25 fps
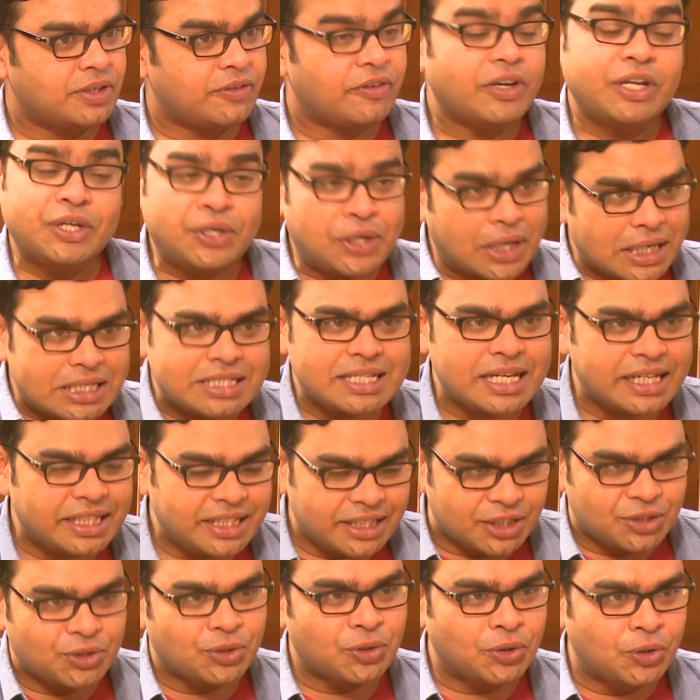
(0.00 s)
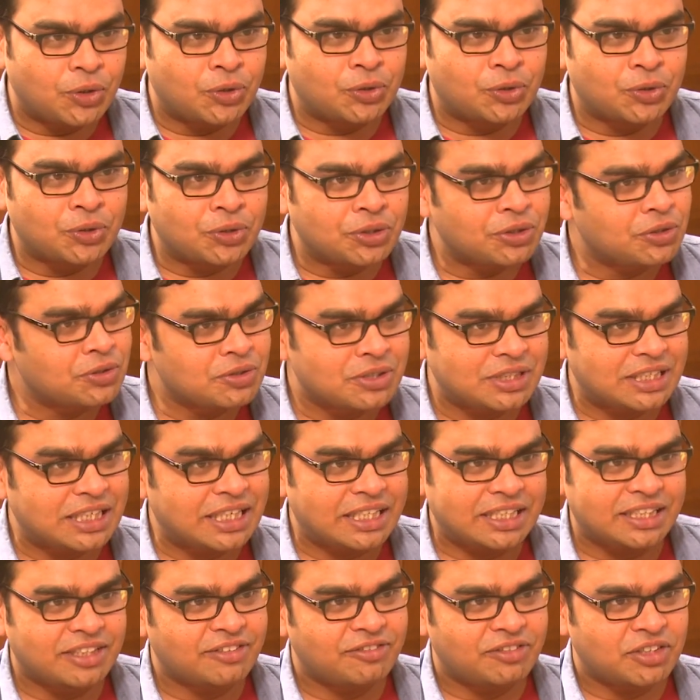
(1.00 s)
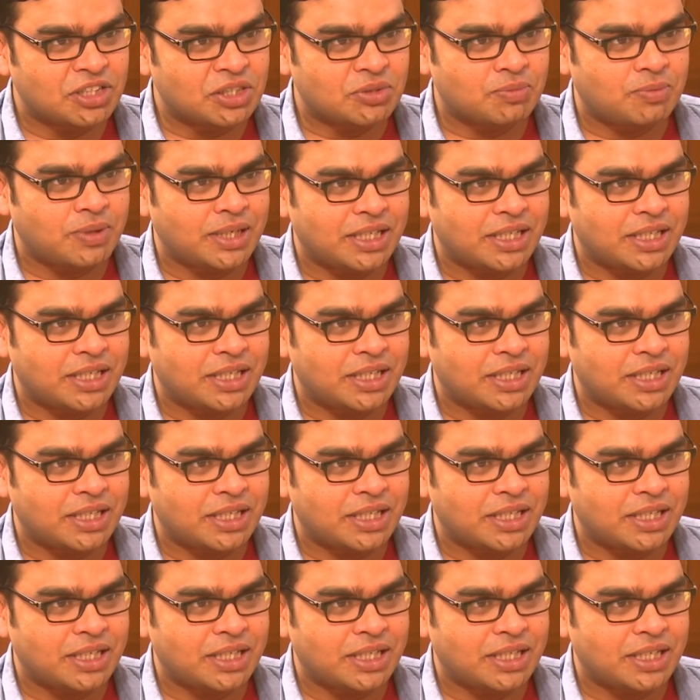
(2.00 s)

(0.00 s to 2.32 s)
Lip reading: Were you excited to go to New Zealand in the first